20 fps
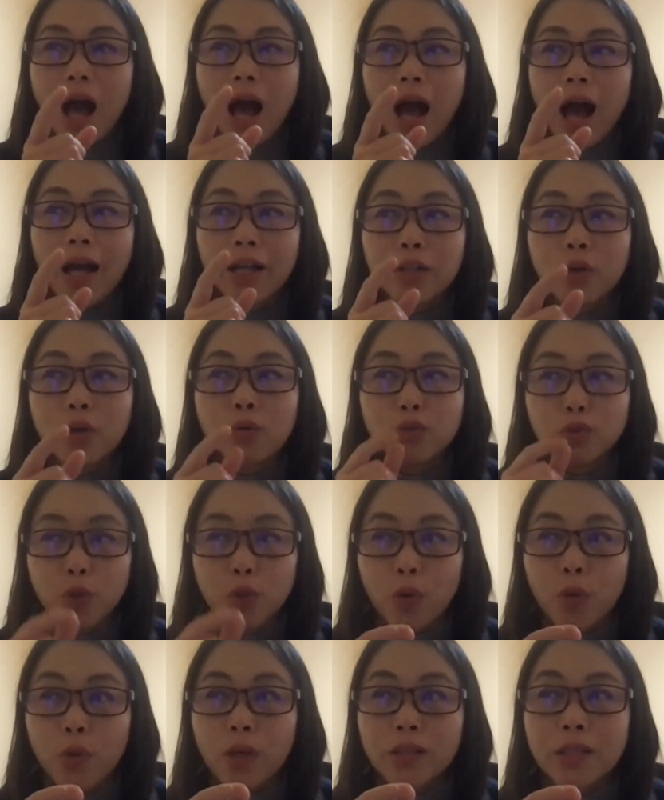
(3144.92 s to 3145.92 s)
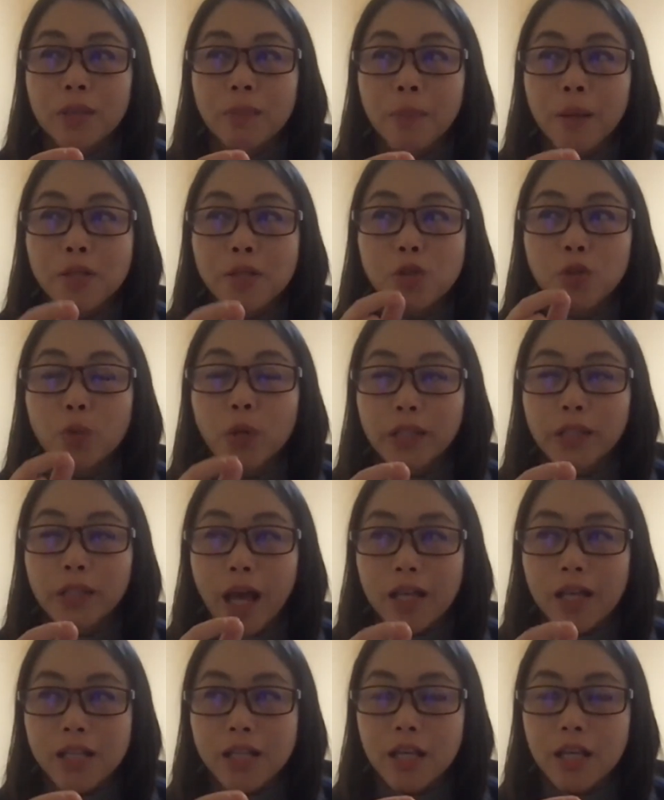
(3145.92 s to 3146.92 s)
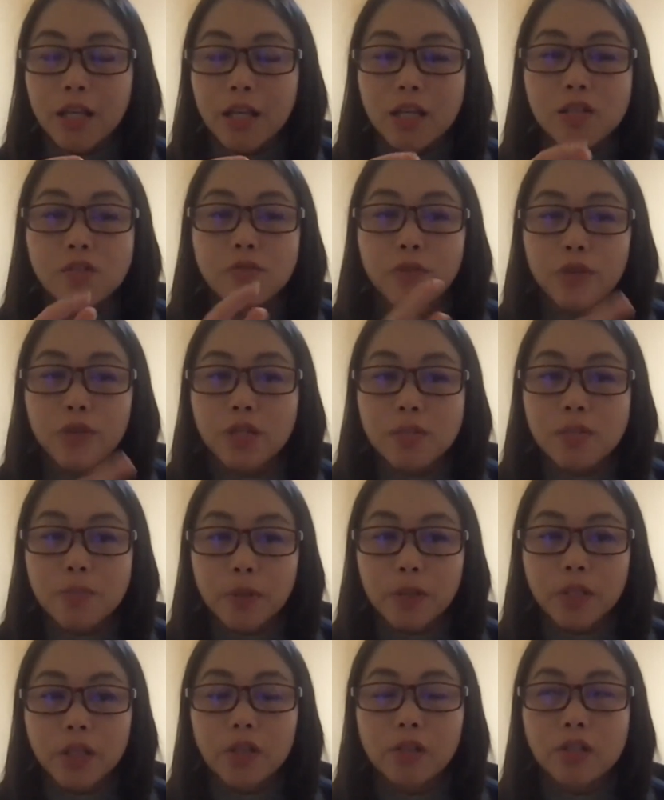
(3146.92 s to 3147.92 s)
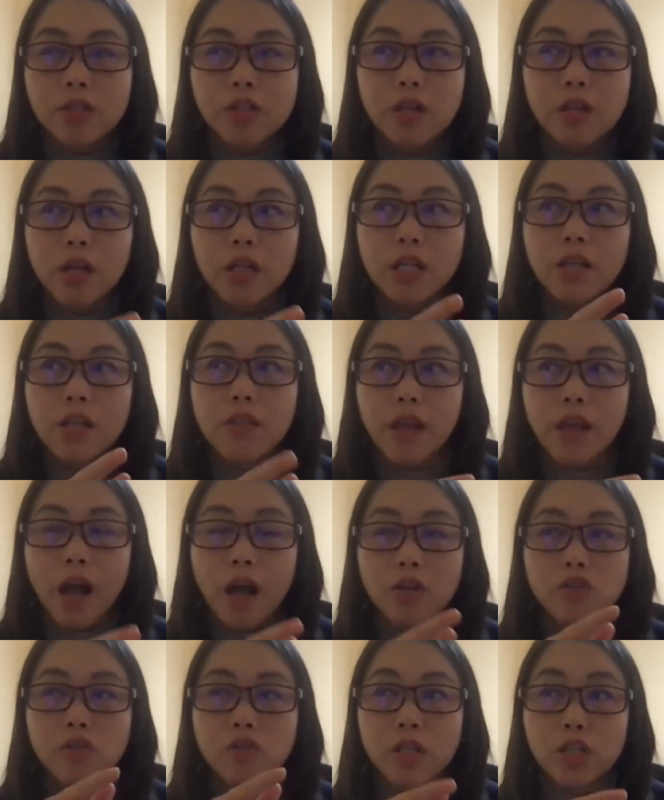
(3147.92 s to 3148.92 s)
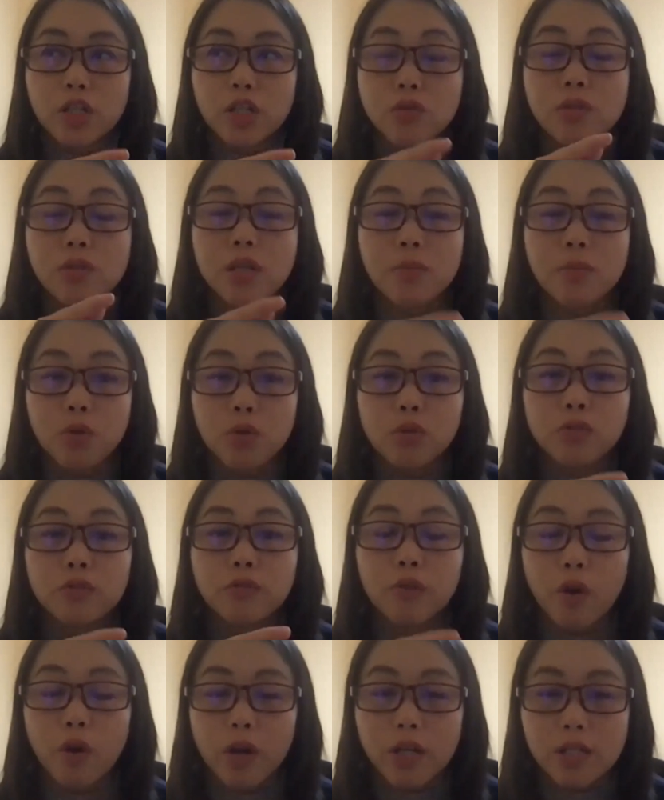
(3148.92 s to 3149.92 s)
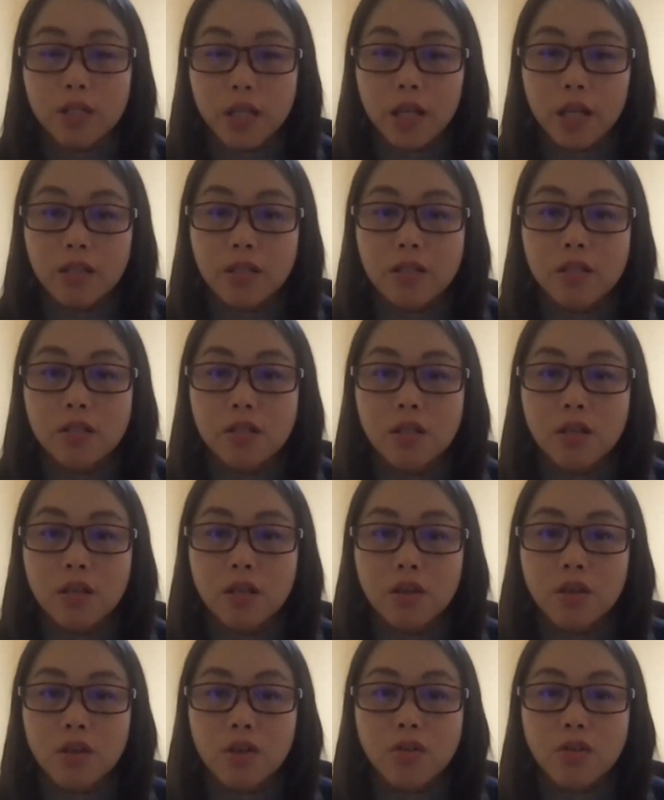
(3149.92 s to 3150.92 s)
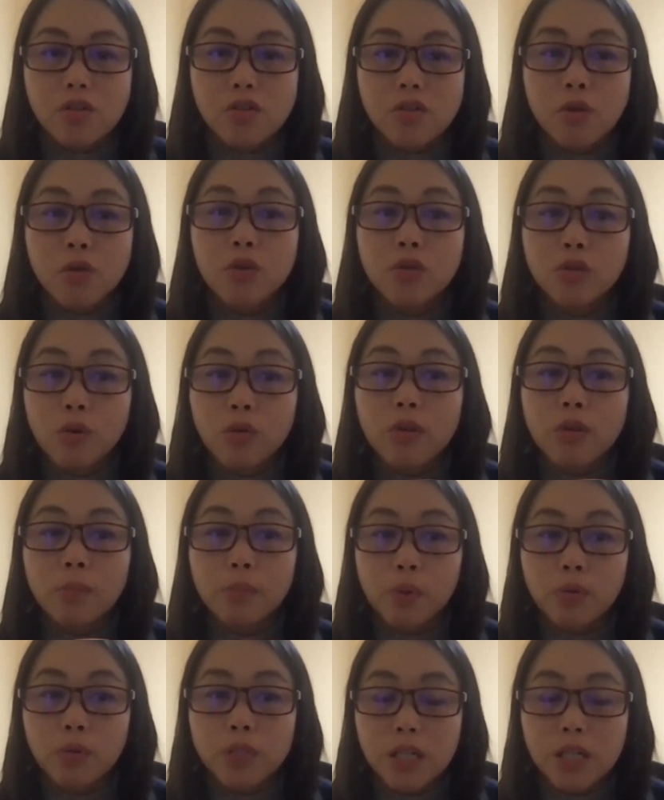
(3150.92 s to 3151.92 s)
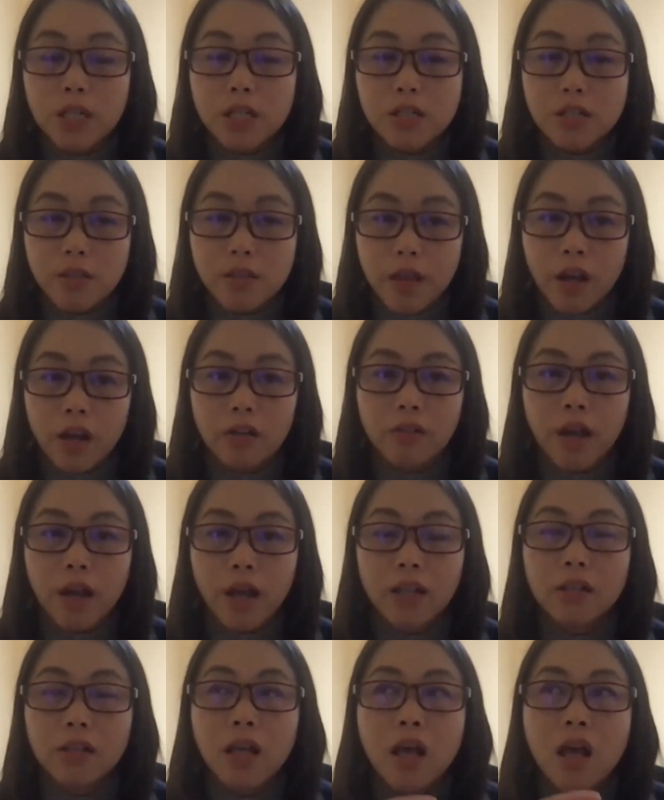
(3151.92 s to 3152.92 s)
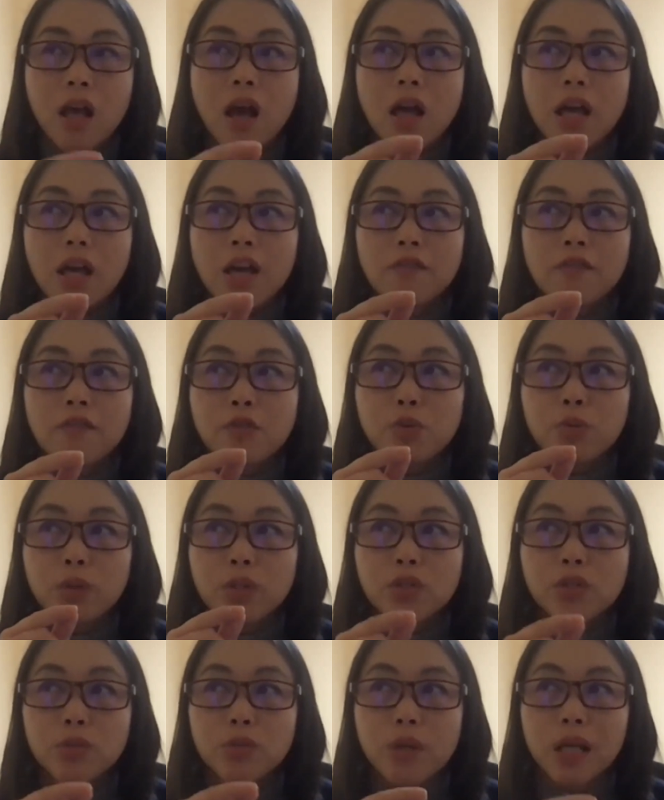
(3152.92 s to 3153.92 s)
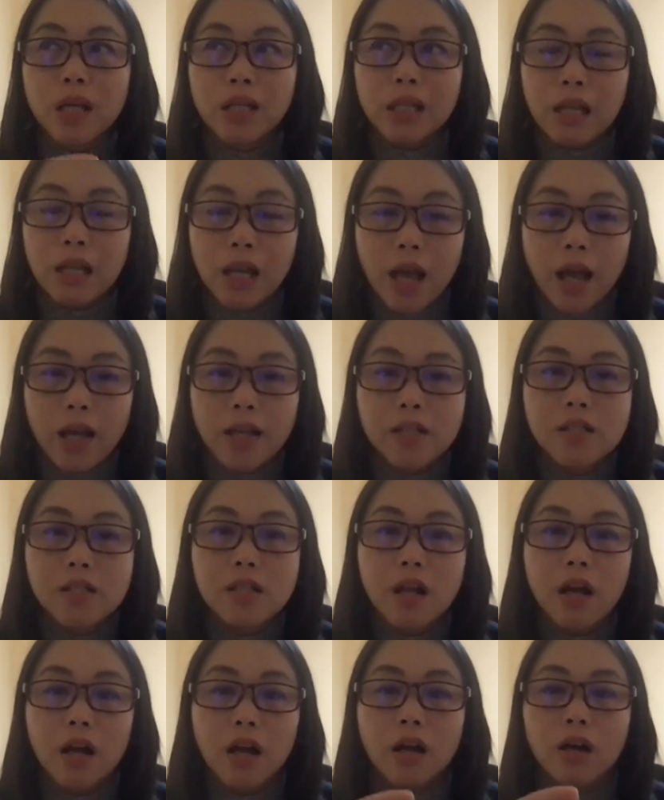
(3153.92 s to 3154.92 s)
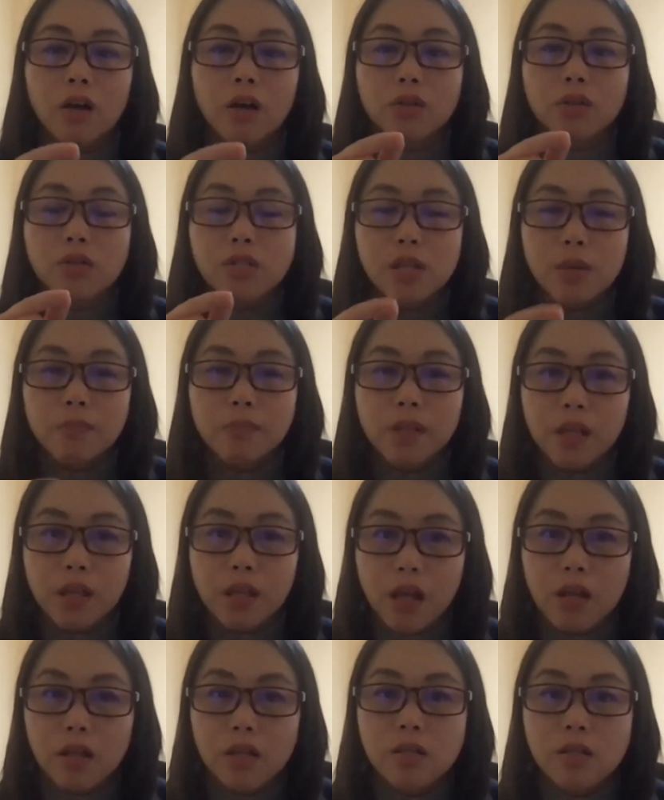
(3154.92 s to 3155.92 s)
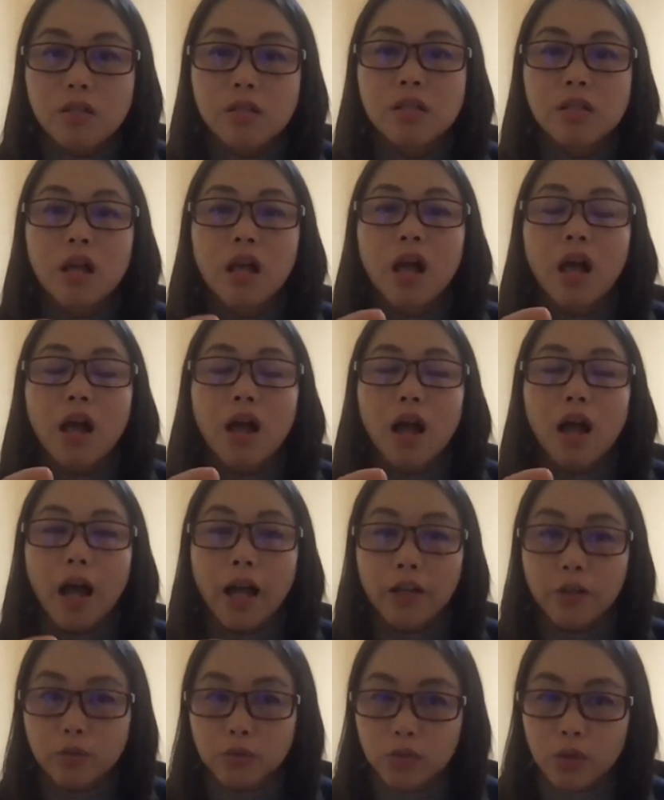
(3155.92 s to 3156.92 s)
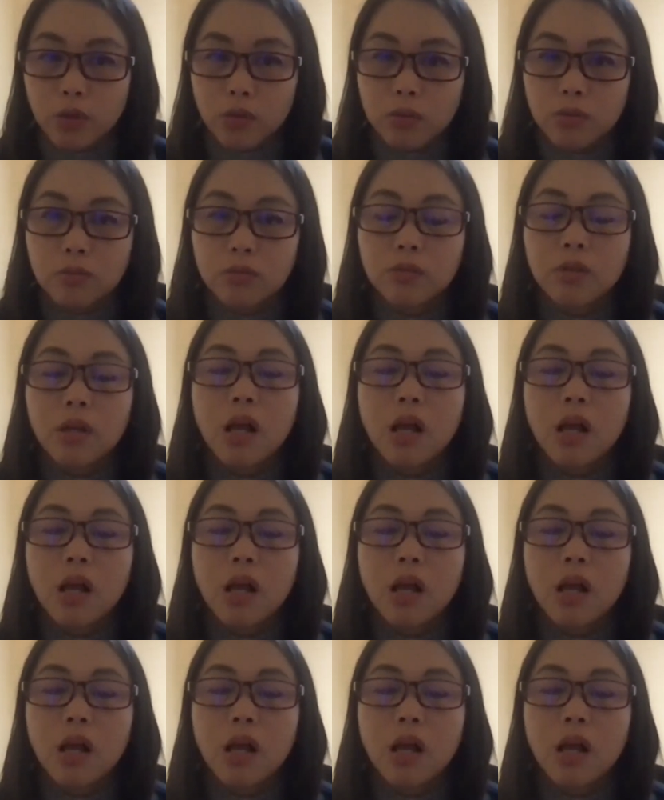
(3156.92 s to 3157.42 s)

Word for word: I don't know. It depends on what assay it is. For this particular study, they actually used immunofluorescence. So you know the protein is there, right? If you were doing an ELISA or something else, I don't know.